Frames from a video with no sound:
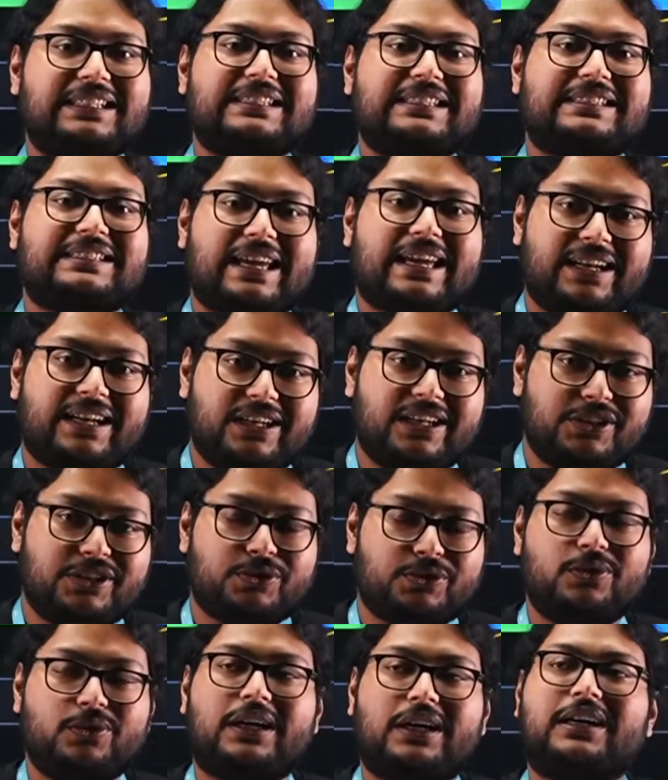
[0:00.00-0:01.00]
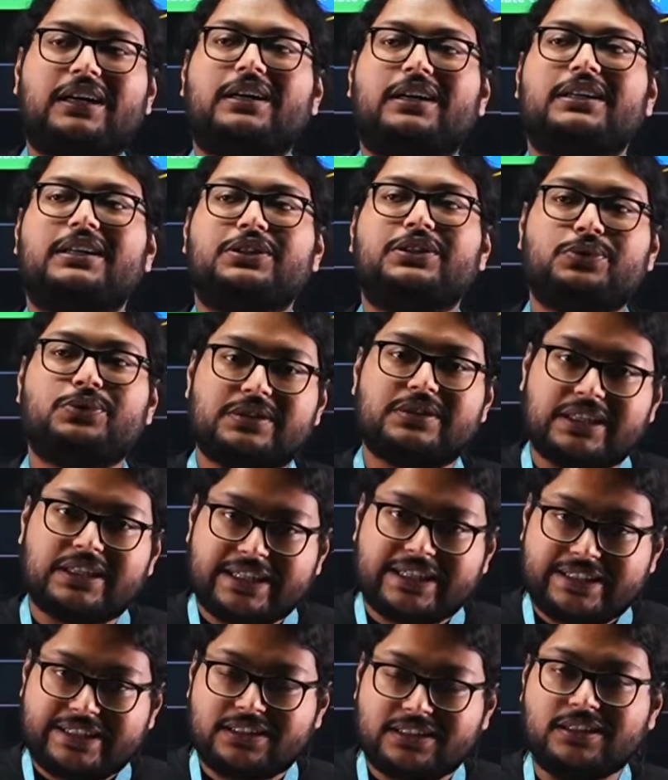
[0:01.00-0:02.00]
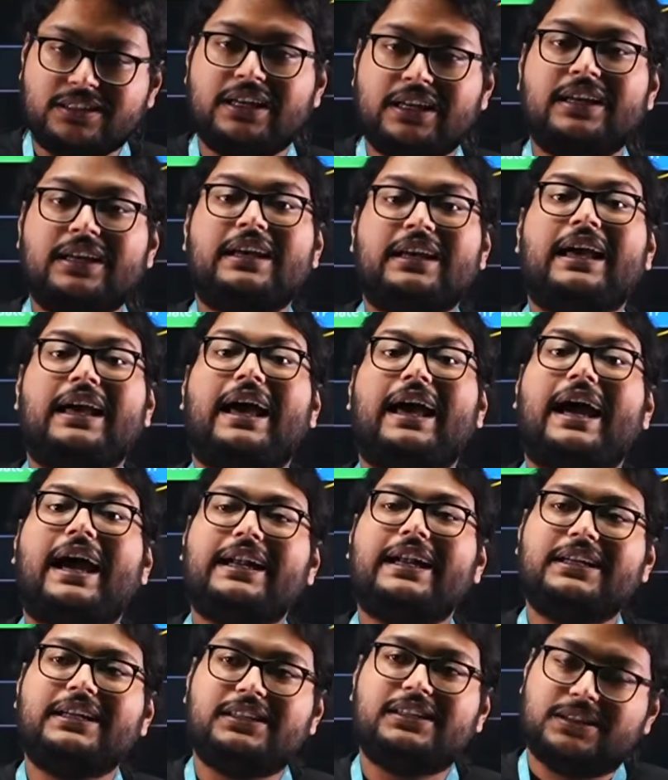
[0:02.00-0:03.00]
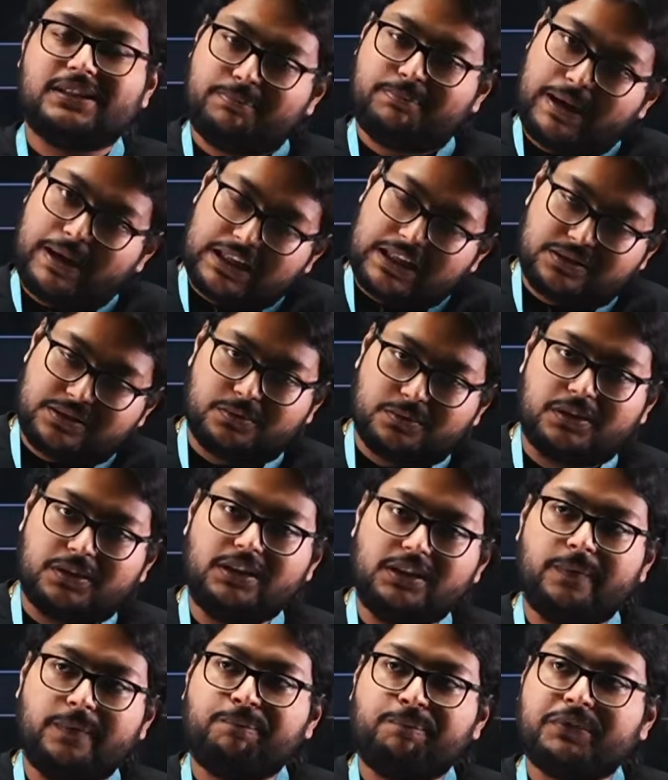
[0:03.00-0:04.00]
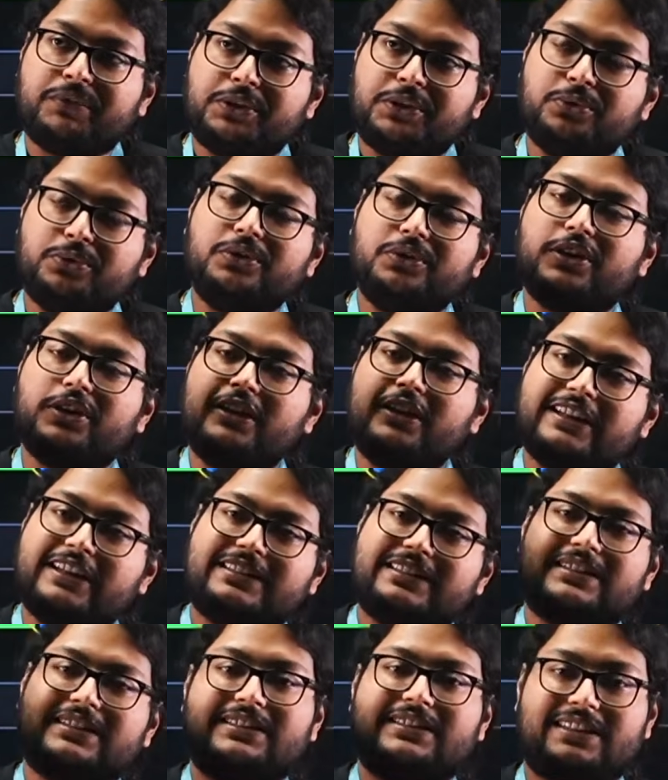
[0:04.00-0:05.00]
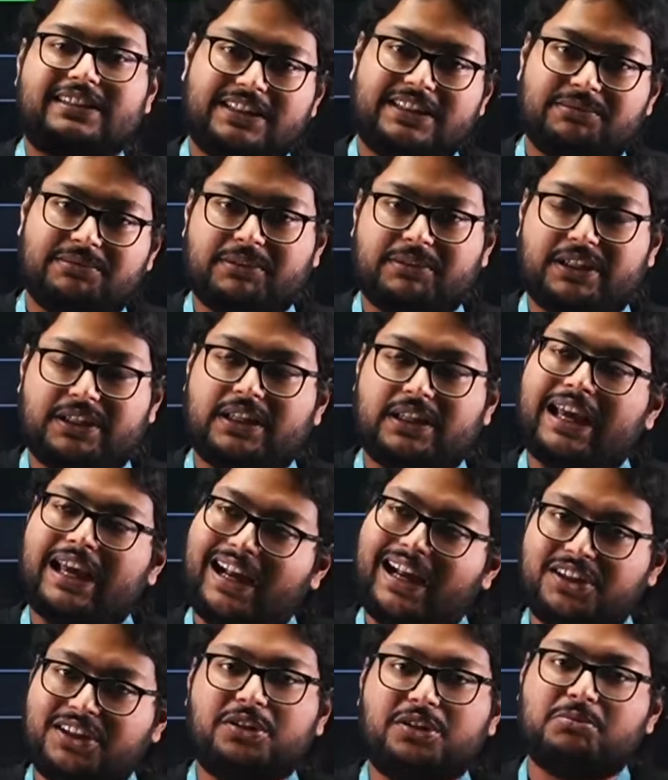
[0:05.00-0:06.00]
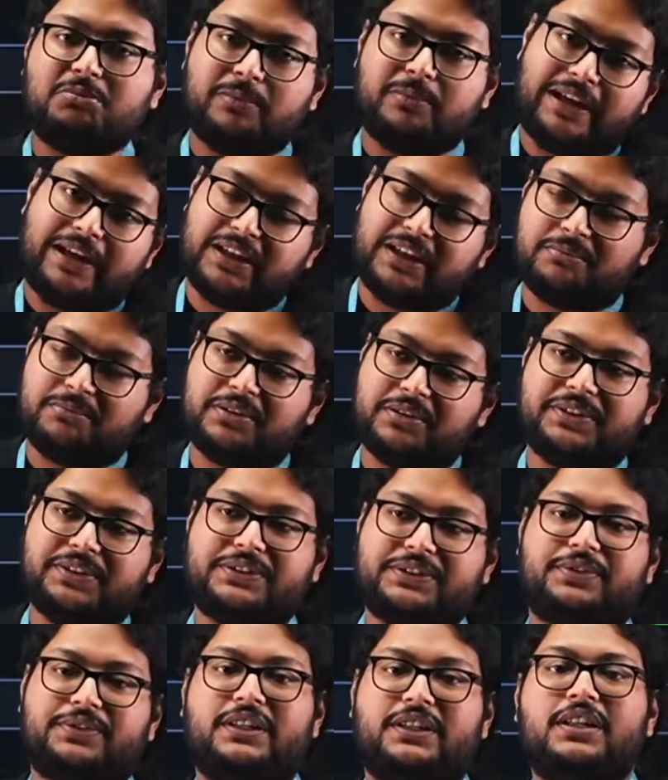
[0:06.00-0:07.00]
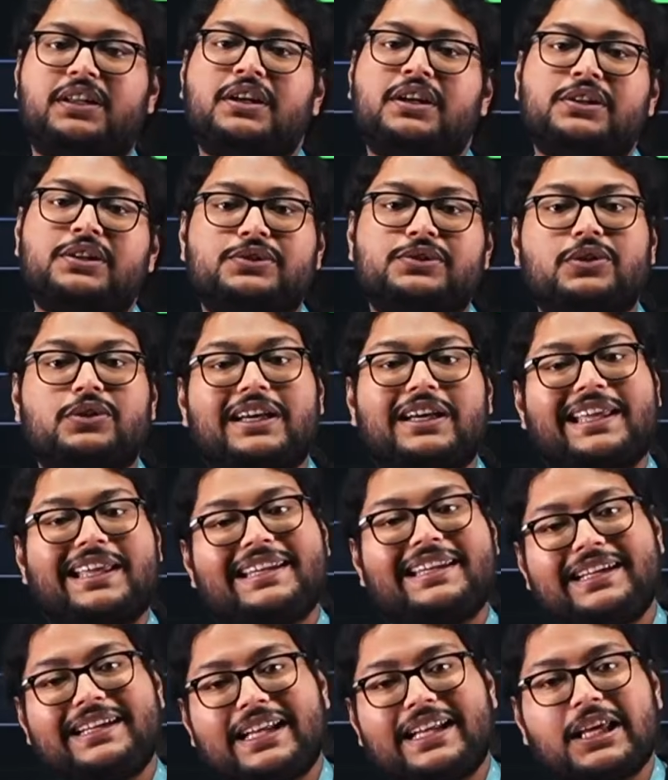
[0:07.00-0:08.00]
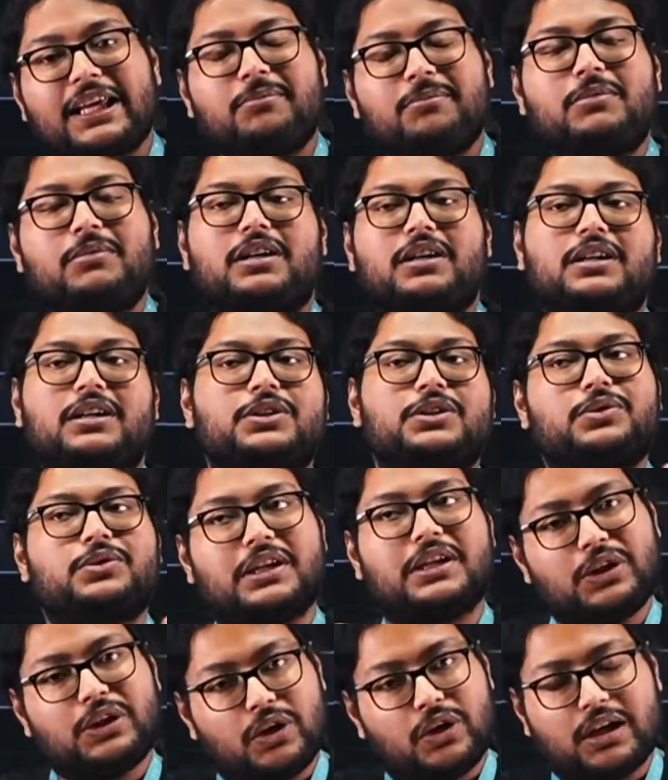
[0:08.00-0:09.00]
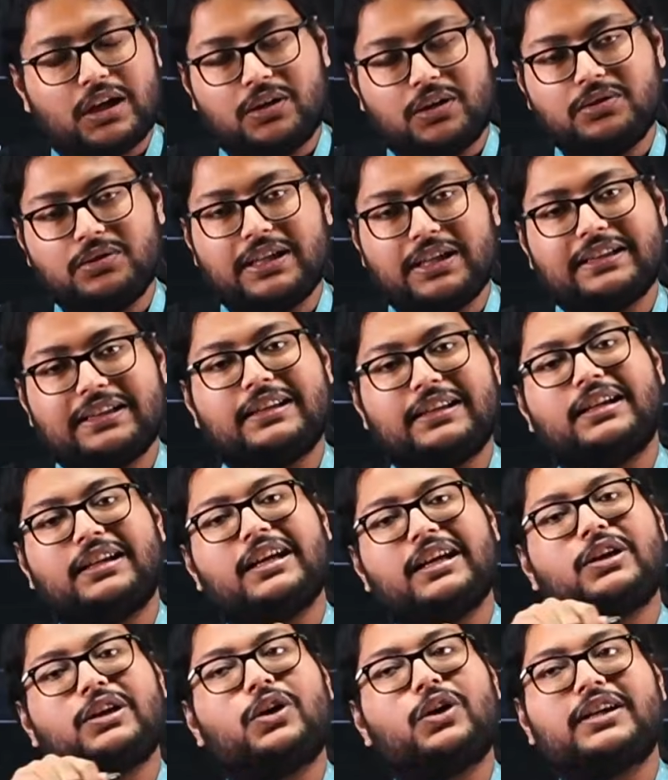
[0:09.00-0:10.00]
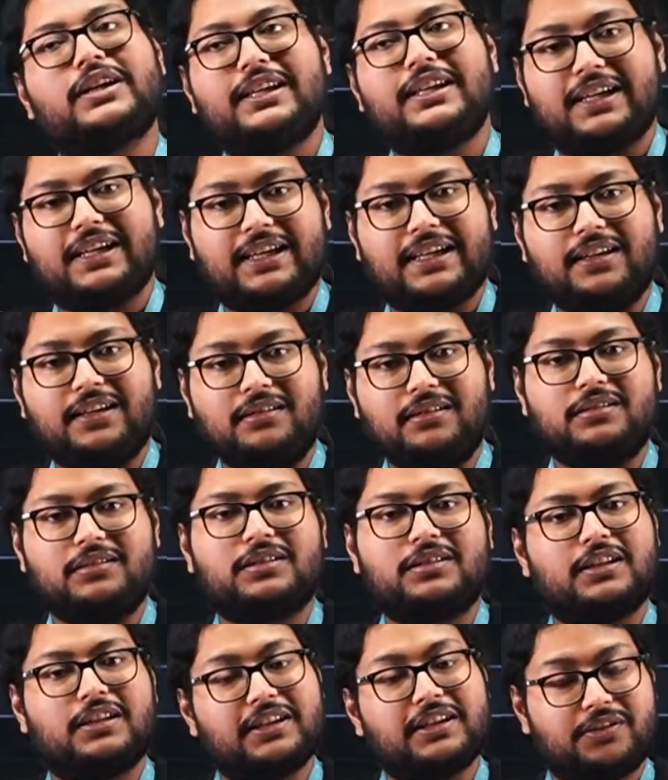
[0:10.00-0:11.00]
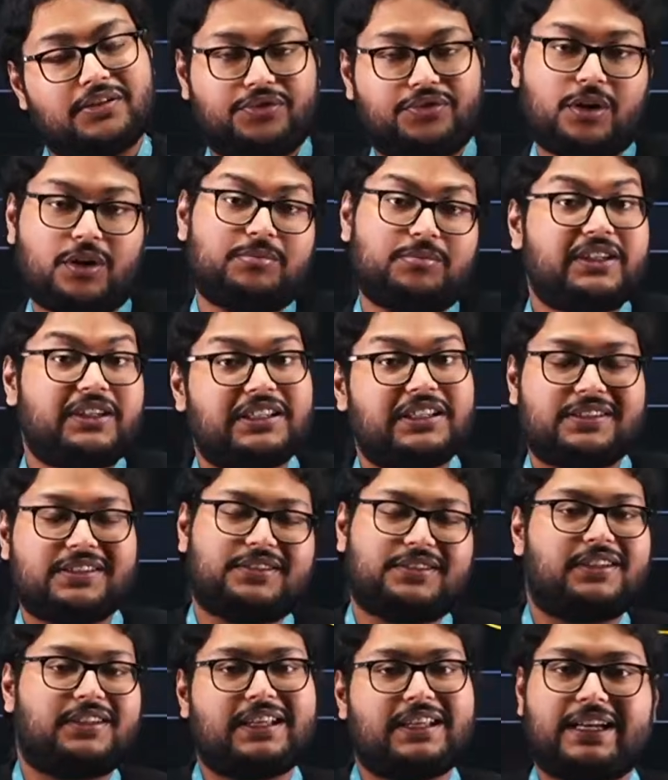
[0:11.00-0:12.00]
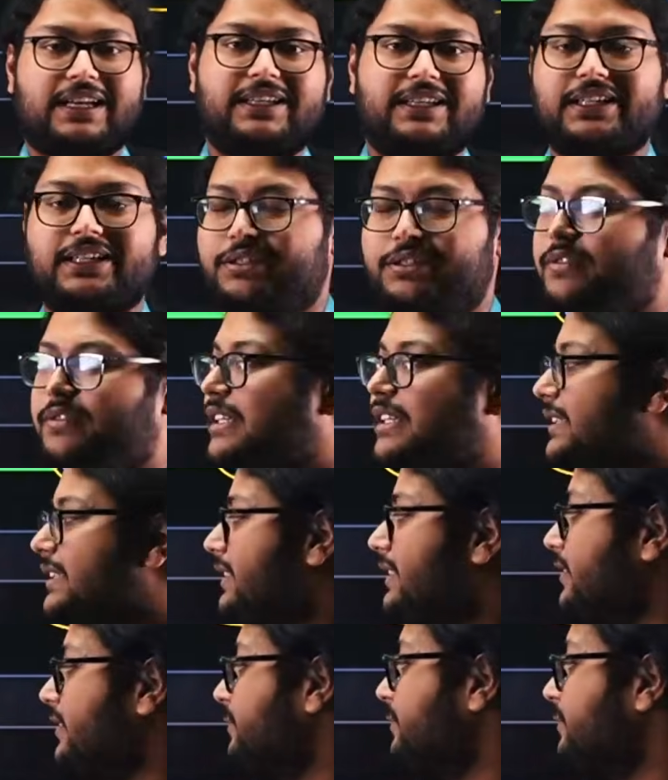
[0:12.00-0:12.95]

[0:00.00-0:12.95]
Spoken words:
send you a user ID and the password to your registered email and your mobile number as well. So anytime you can log out and then like log in again from the registered candidates wala thing.